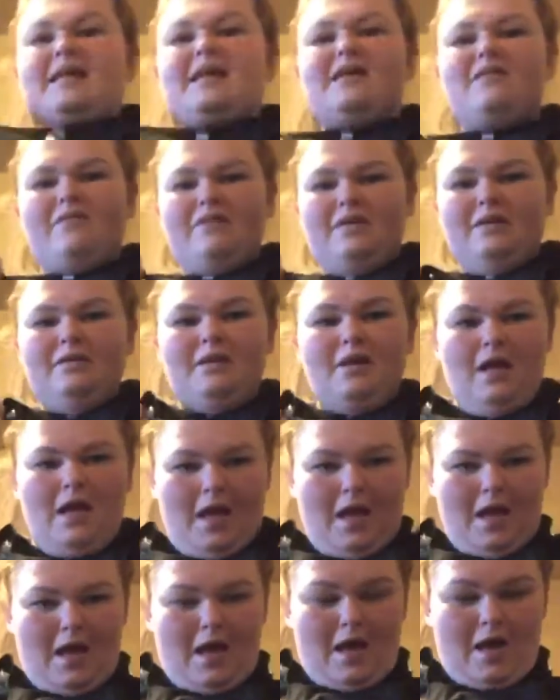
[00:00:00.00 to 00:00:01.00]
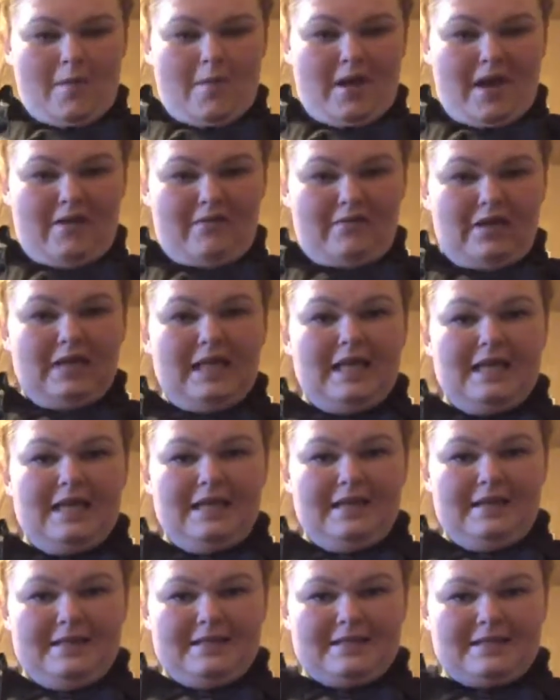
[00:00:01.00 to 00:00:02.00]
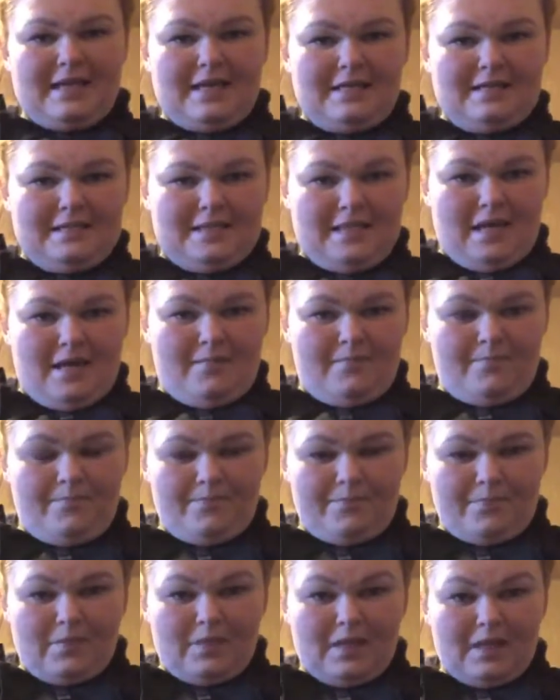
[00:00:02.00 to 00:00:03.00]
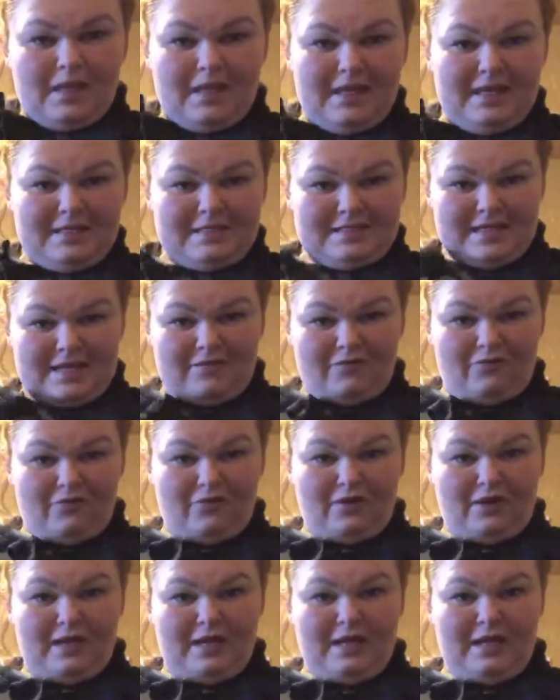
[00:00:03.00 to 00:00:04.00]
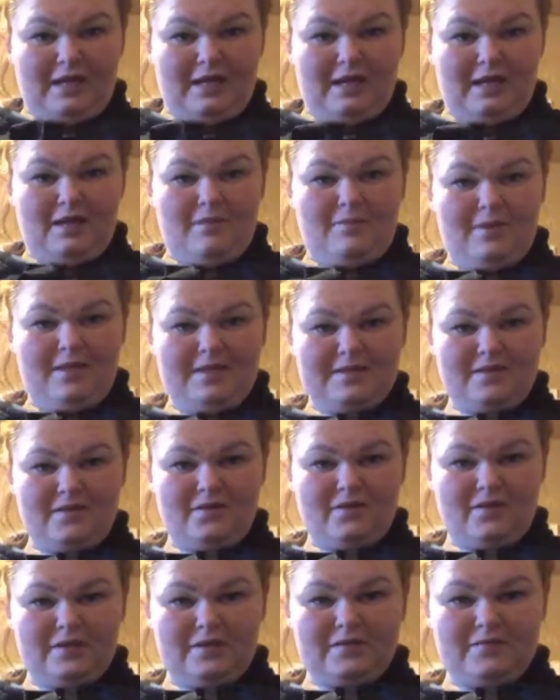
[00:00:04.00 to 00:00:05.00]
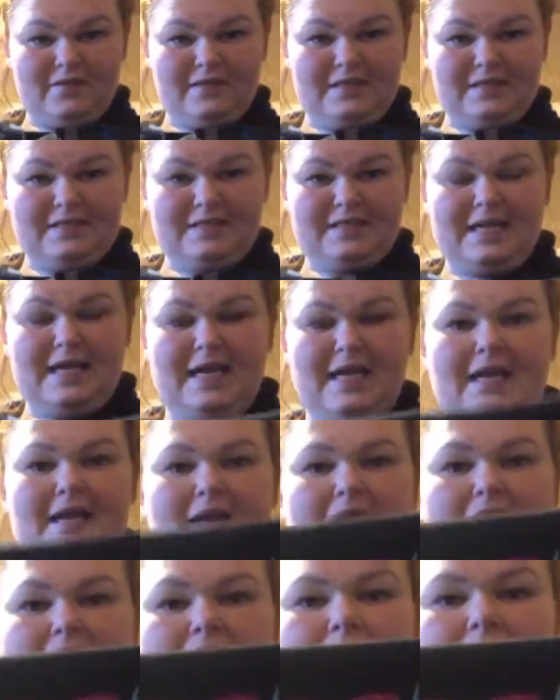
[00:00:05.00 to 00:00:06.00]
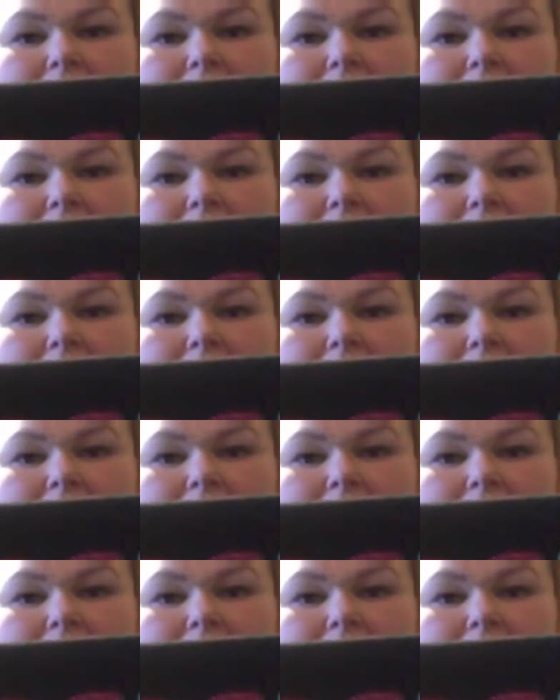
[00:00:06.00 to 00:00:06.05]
a given. Um, every lady that signs up gets a free uh, PCOS fitness tank